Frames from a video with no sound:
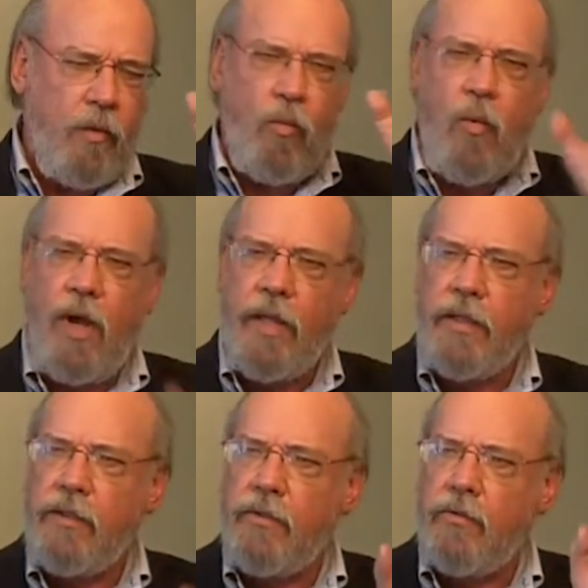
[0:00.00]

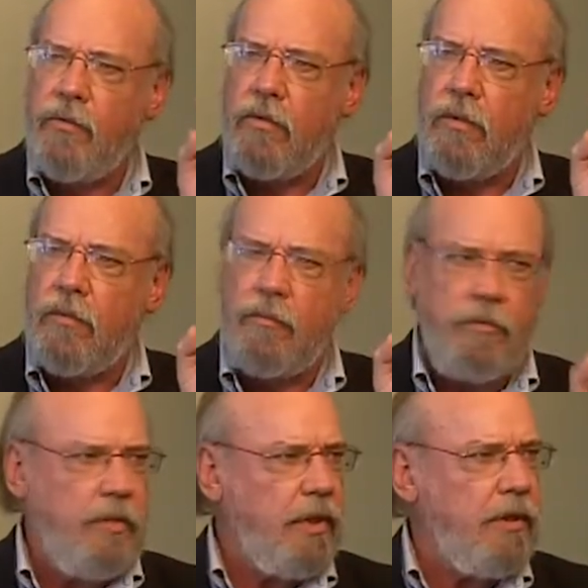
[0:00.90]
why do
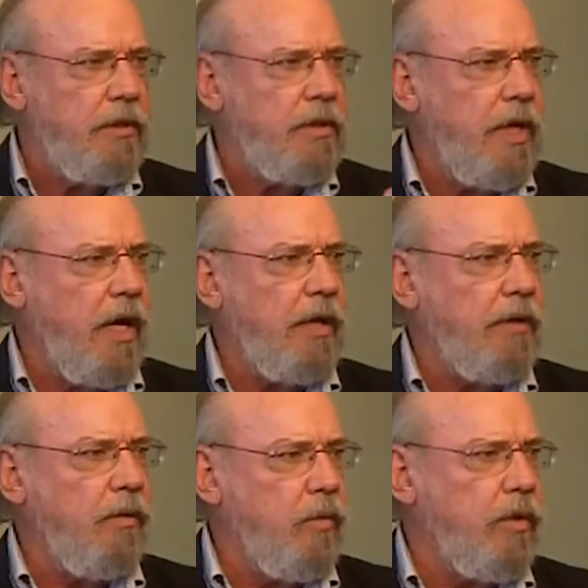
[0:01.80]
men die
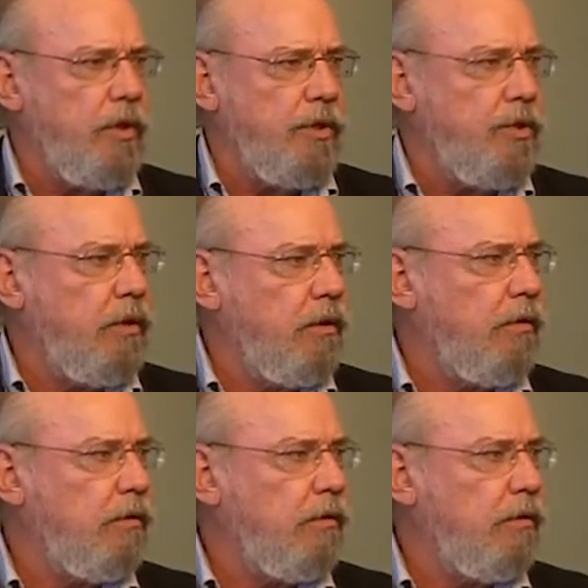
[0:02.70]
in the woods?